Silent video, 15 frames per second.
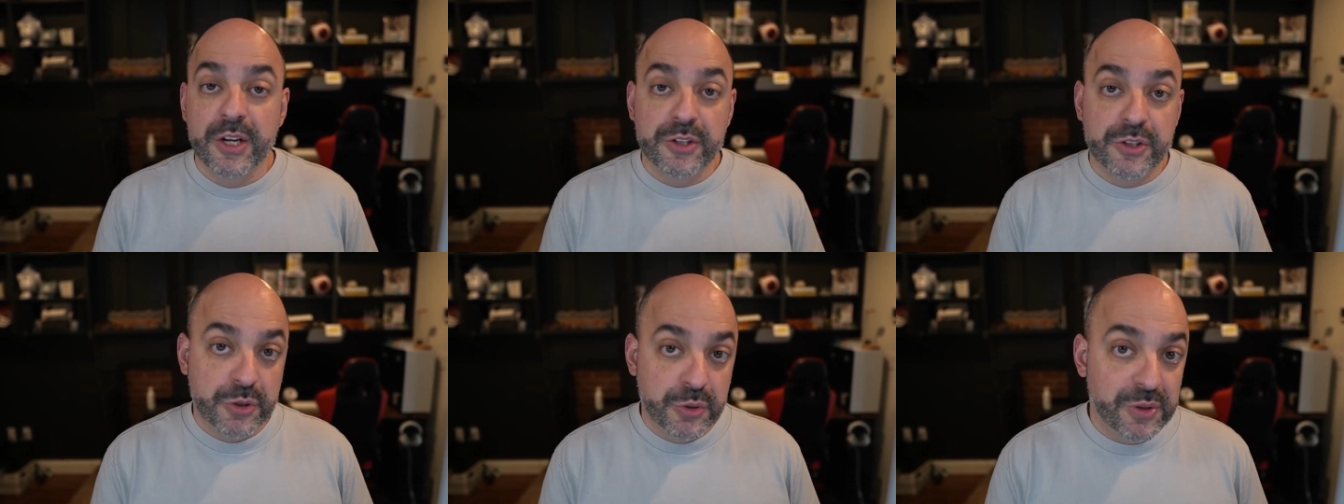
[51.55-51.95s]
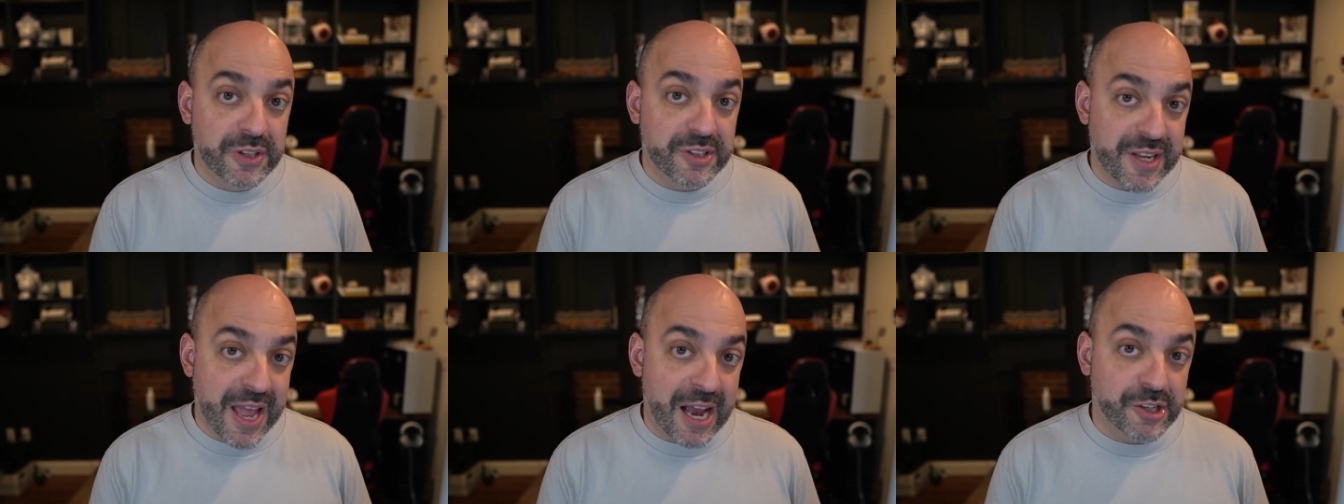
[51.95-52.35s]
to
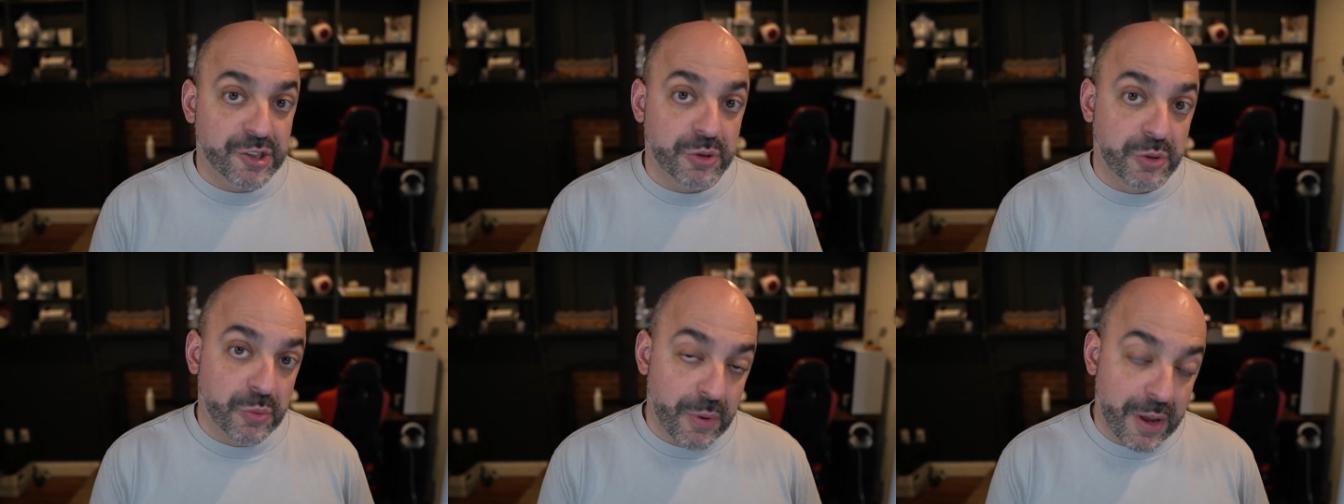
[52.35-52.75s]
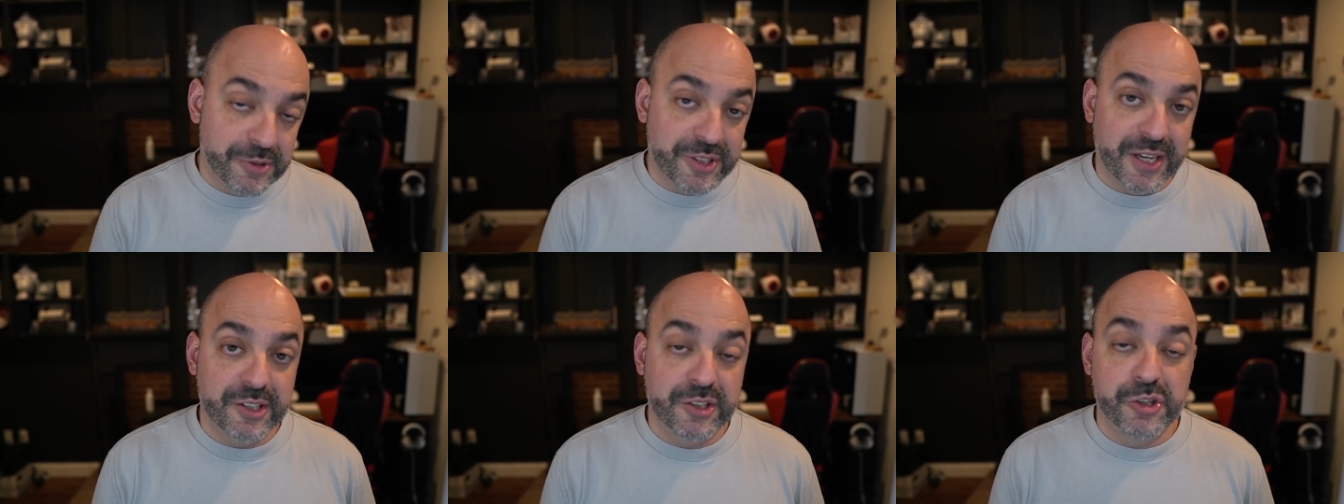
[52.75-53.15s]
this actual
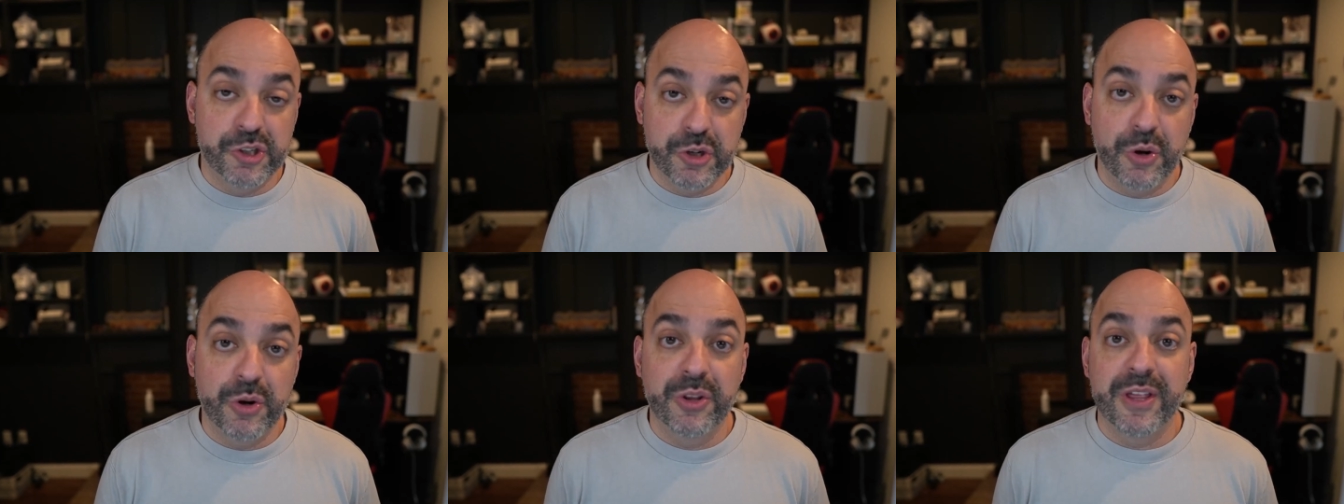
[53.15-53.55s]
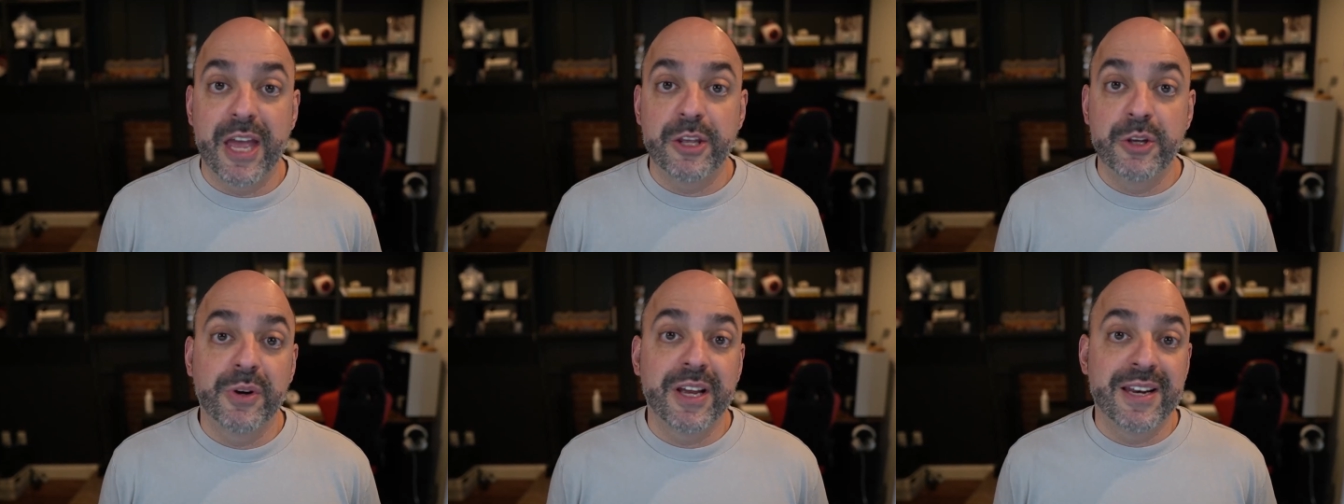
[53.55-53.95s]
website to show you
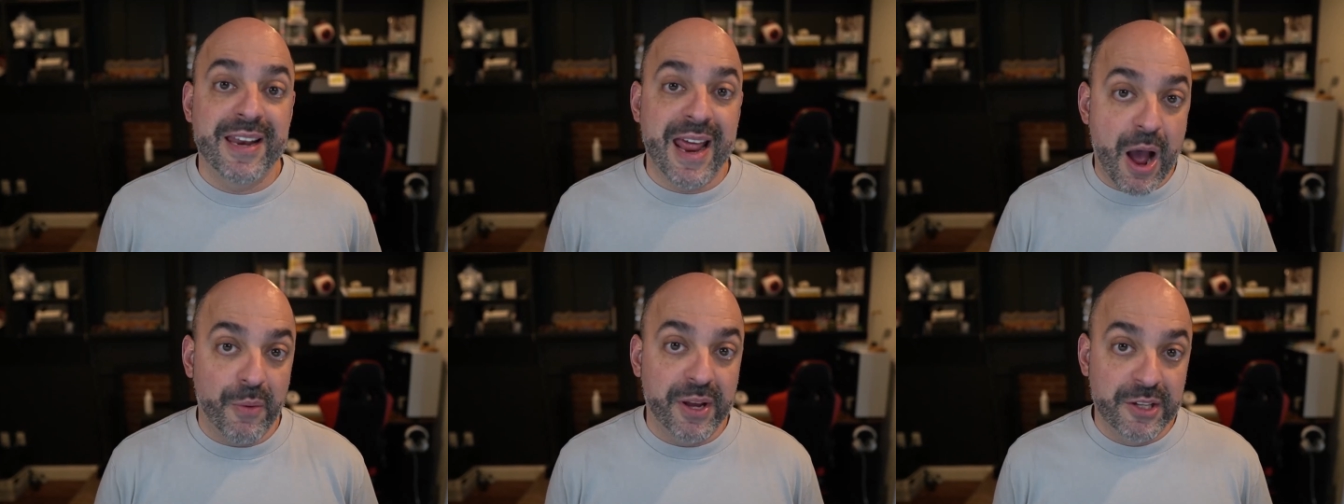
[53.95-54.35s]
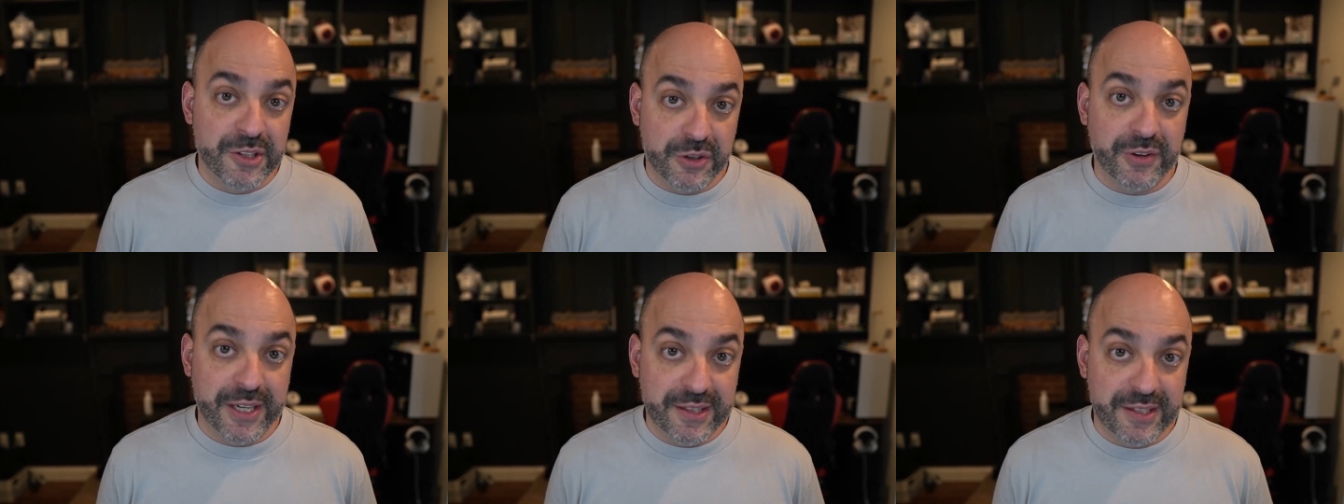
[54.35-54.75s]
that you can now
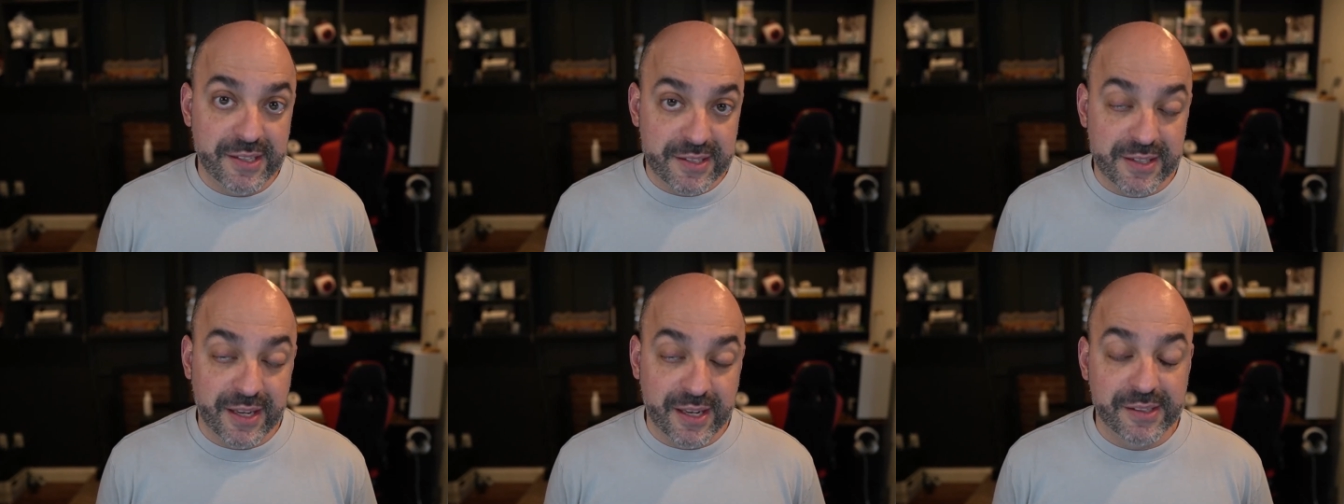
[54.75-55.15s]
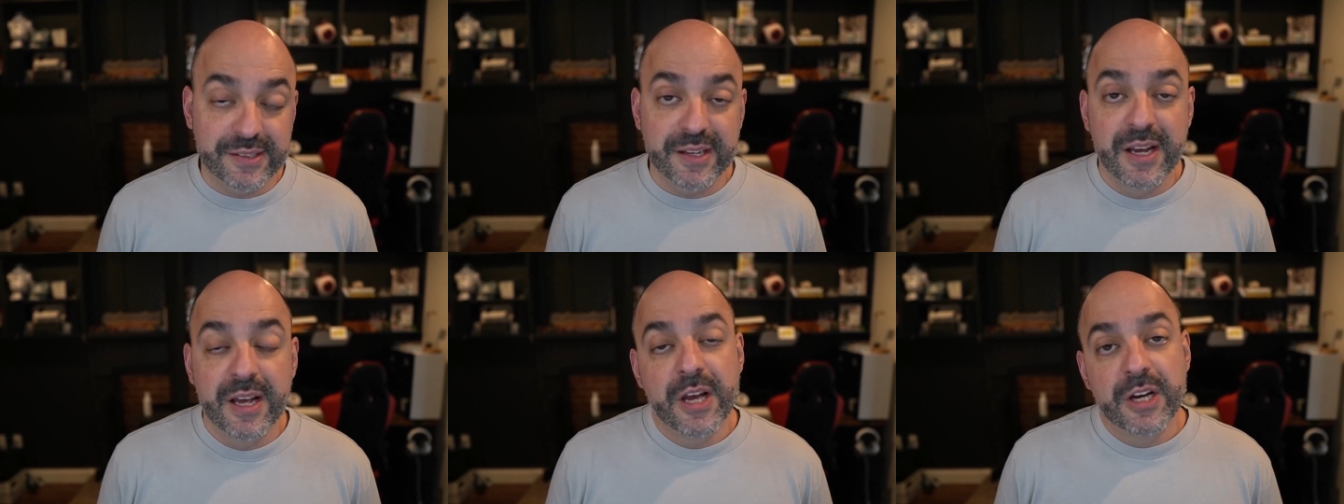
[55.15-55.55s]
integrate these things
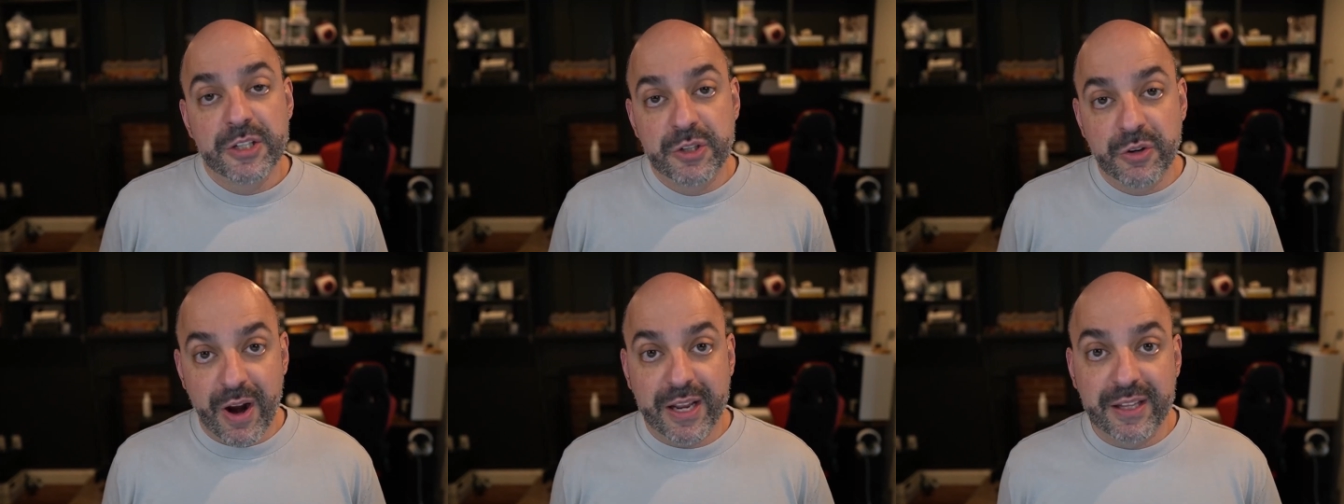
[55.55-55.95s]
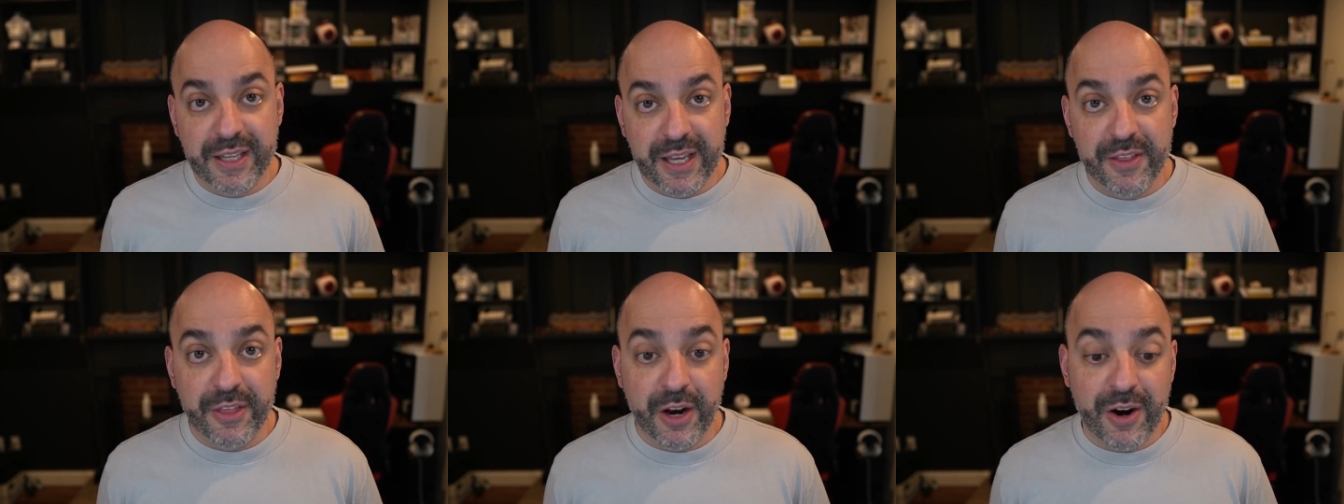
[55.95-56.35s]
directly
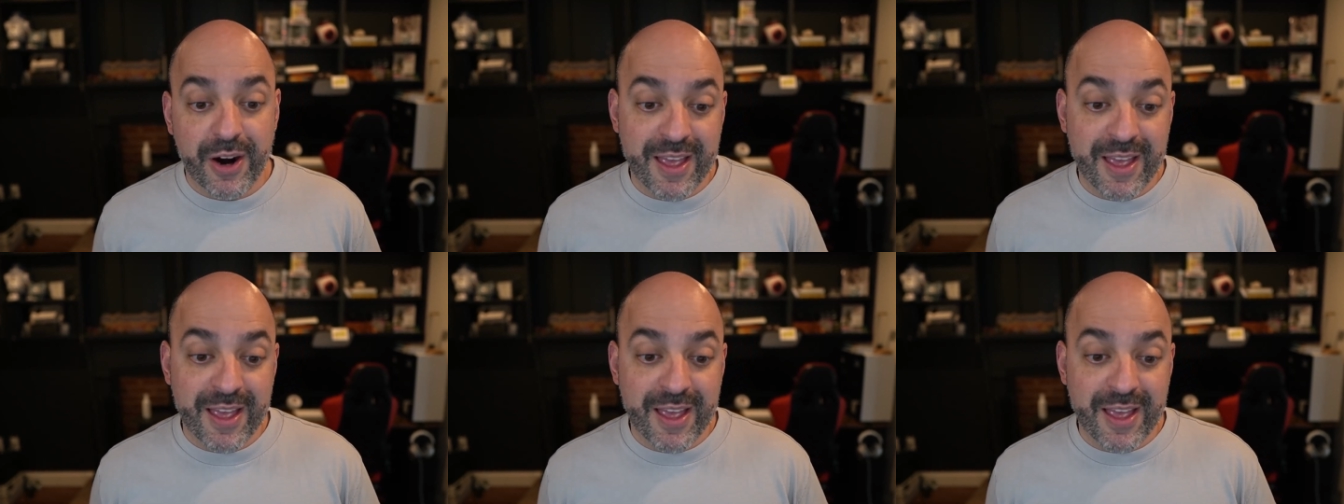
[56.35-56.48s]
in there.